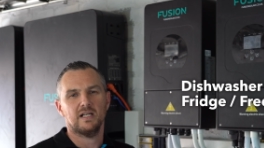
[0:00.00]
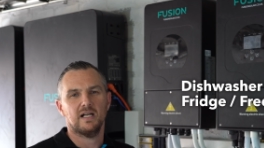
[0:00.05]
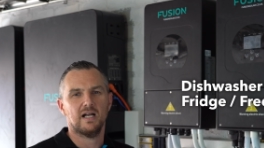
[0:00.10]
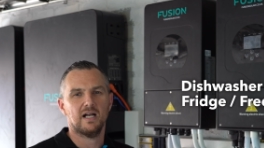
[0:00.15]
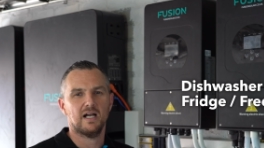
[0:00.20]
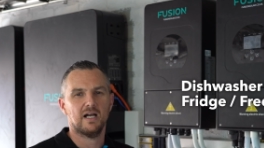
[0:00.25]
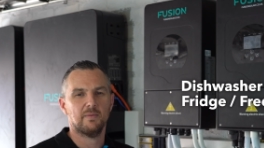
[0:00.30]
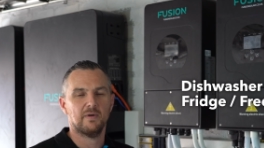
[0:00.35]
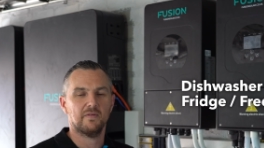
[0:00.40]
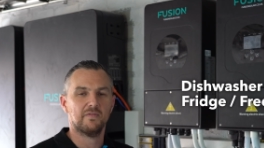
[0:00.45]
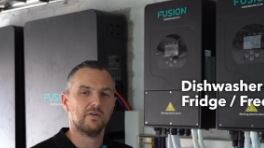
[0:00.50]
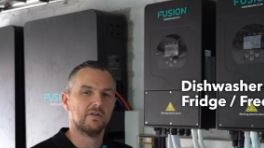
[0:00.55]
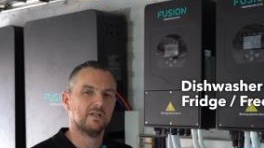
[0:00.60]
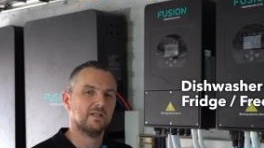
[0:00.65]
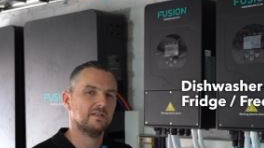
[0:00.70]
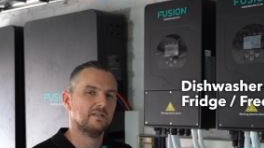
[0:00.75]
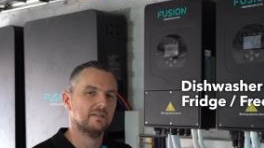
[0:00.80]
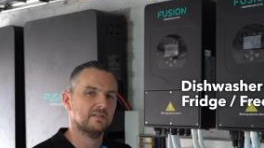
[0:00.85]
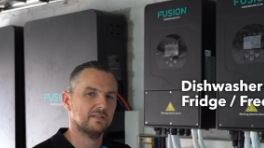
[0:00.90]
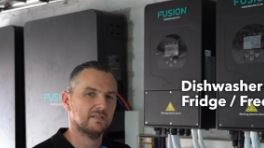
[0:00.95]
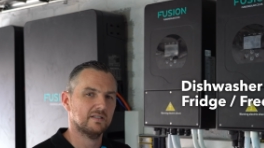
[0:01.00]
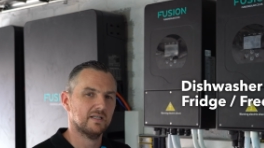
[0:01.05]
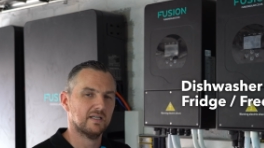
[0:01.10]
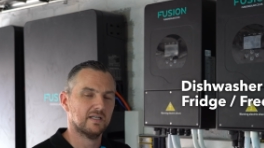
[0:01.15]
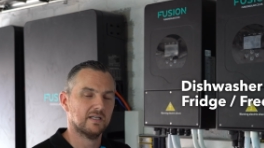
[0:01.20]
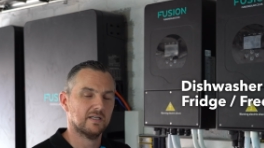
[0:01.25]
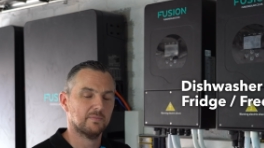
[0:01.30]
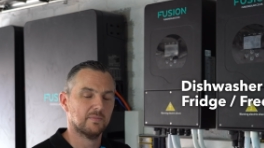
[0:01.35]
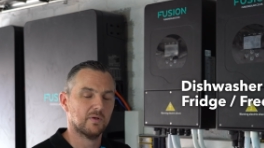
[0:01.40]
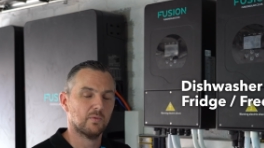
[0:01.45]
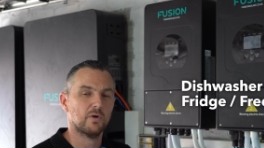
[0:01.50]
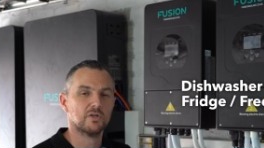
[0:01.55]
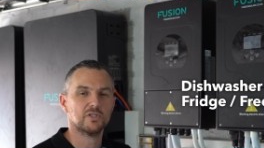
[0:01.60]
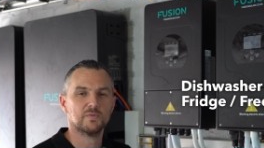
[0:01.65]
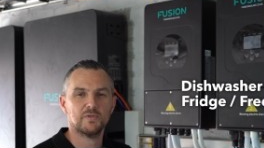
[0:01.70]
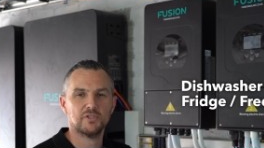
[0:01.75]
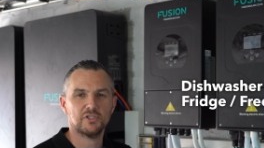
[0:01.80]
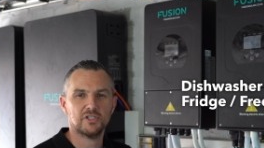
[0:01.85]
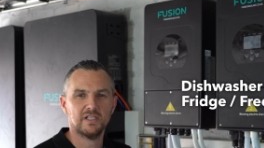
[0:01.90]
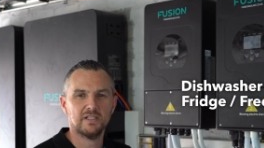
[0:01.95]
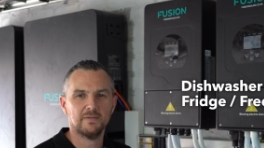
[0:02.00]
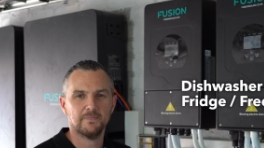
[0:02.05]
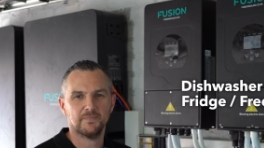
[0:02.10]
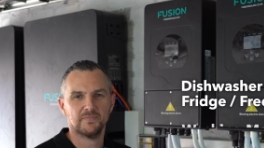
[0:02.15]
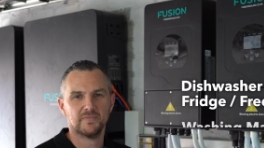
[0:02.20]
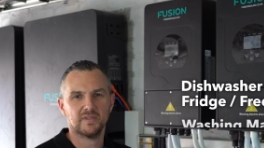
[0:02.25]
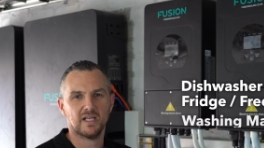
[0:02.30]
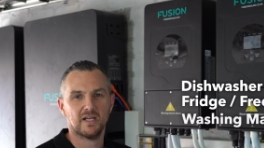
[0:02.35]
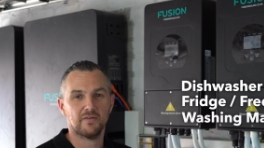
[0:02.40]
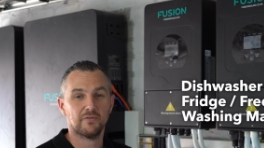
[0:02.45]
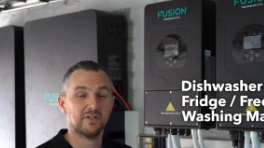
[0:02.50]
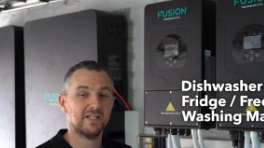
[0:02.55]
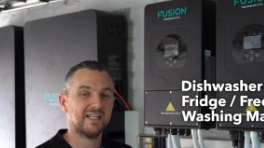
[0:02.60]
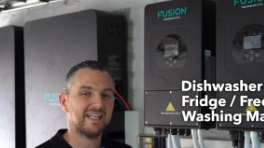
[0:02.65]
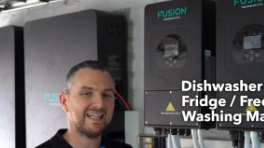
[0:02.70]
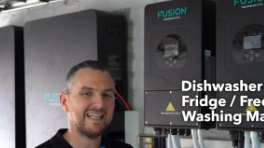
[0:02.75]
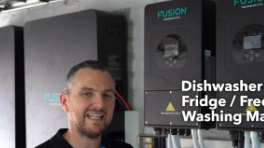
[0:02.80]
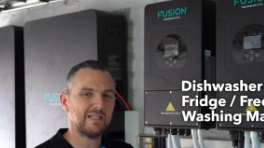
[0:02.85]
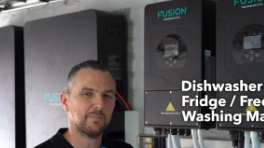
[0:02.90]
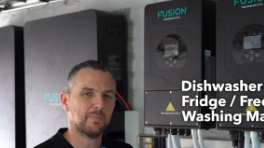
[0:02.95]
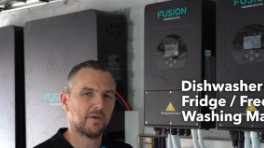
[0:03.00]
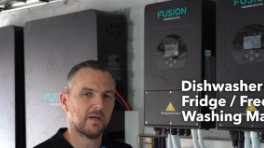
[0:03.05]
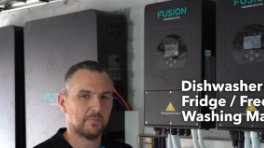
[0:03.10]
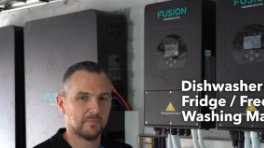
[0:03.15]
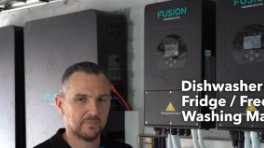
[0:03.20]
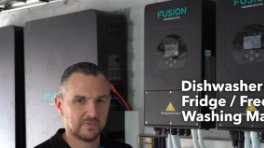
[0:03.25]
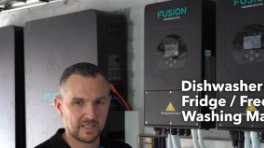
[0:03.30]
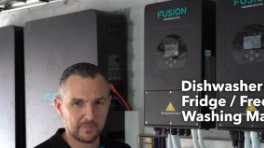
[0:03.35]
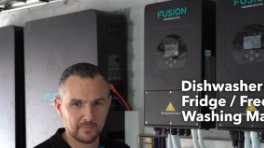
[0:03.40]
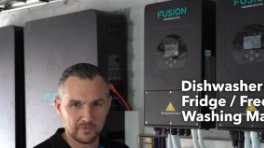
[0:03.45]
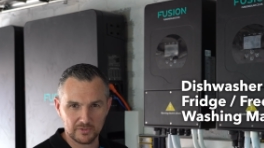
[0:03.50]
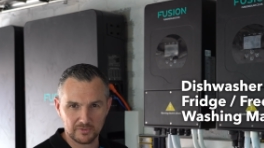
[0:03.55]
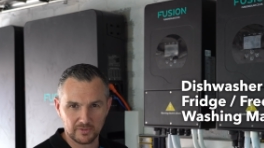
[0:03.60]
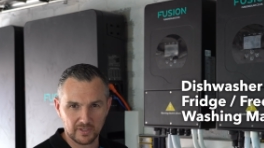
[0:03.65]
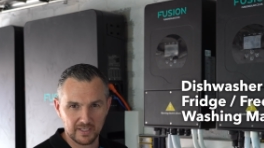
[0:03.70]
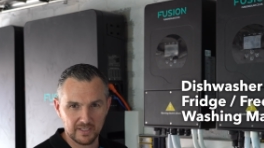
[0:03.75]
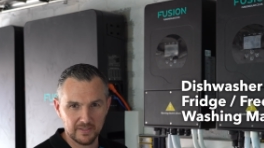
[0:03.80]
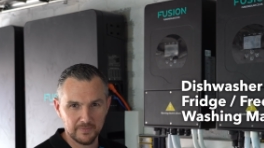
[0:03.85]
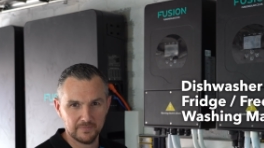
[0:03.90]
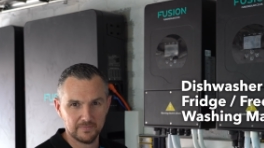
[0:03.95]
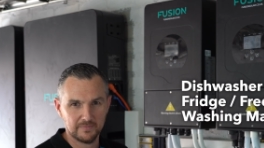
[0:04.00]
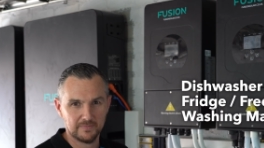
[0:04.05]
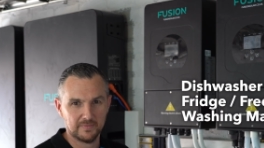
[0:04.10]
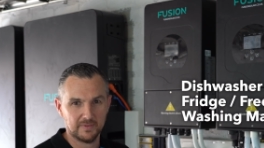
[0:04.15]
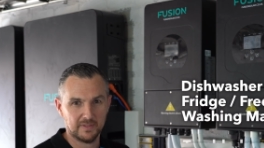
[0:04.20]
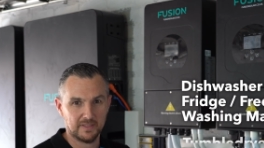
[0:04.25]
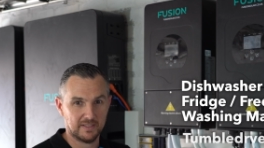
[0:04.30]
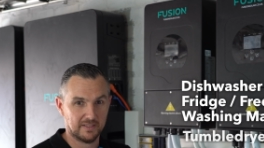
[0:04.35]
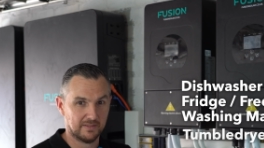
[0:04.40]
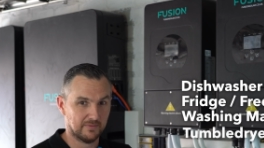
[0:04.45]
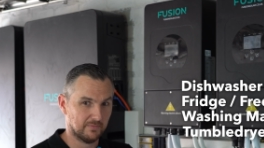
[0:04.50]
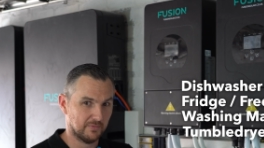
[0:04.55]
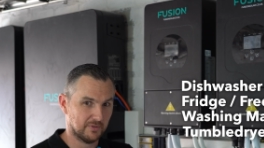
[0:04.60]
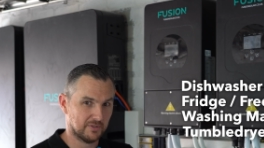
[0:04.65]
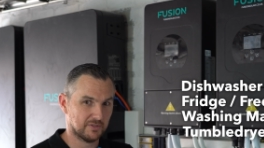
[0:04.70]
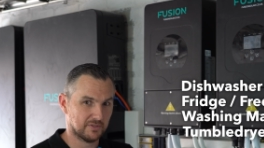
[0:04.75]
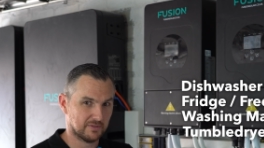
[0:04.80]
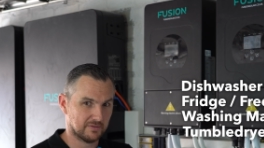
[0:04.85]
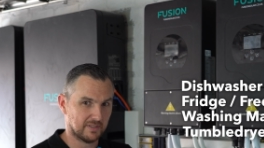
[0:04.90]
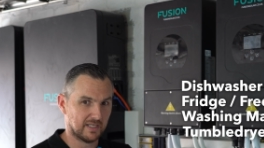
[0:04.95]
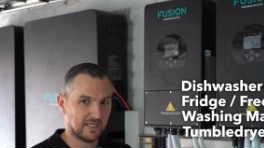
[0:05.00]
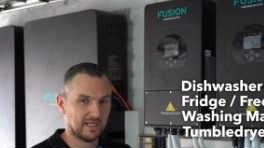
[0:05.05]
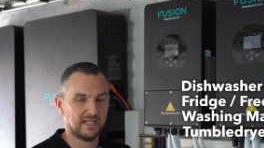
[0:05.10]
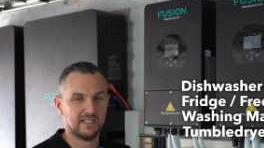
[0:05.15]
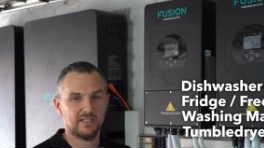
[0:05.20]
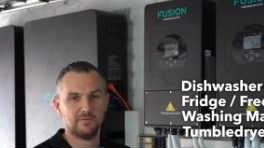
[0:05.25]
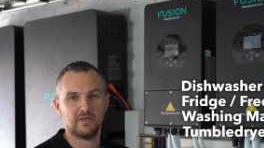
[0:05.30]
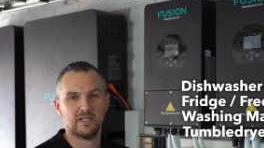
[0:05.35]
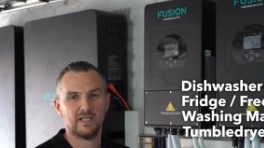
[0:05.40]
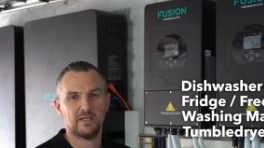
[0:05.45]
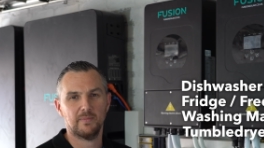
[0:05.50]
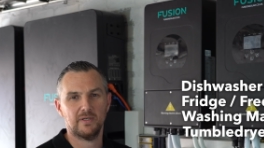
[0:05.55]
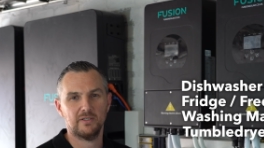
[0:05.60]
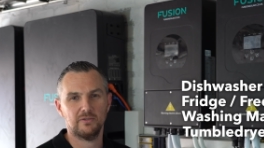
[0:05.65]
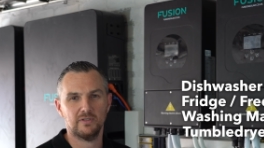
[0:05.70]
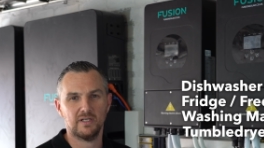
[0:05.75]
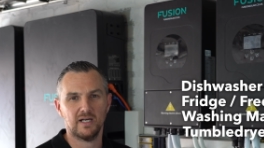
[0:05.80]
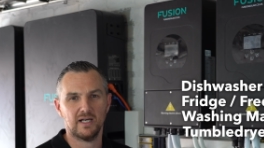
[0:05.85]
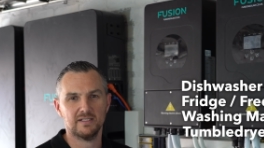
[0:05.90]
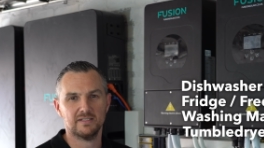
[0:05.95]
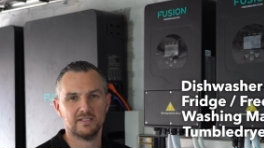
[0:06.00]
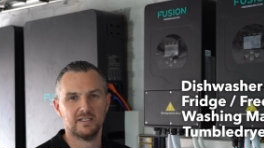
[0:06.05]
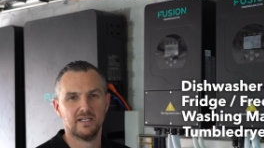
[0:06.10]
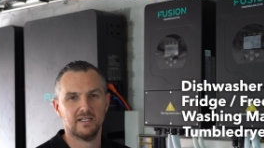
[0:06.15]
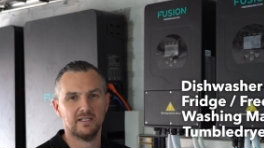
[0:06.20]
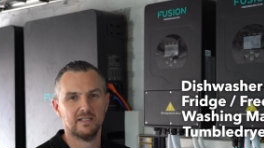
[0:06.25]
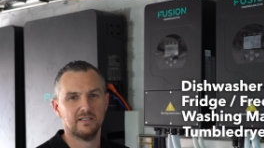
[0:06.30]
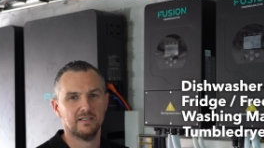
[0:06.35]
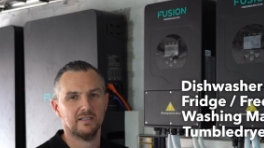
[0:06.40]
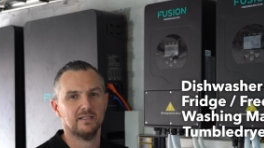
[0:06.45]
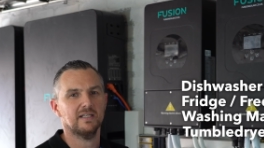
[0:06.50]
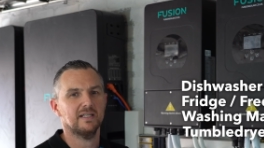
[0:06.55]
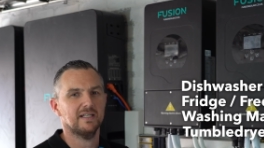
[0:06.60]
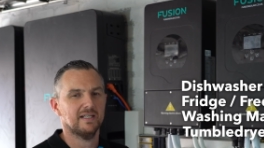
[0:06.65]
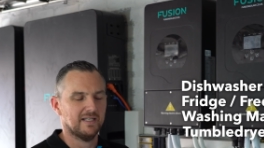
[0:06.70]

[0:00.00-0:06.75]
um, I've got a, um, a washing machine, I've got a heat pump tumble dryer, um, which I highly recommend you guys getting.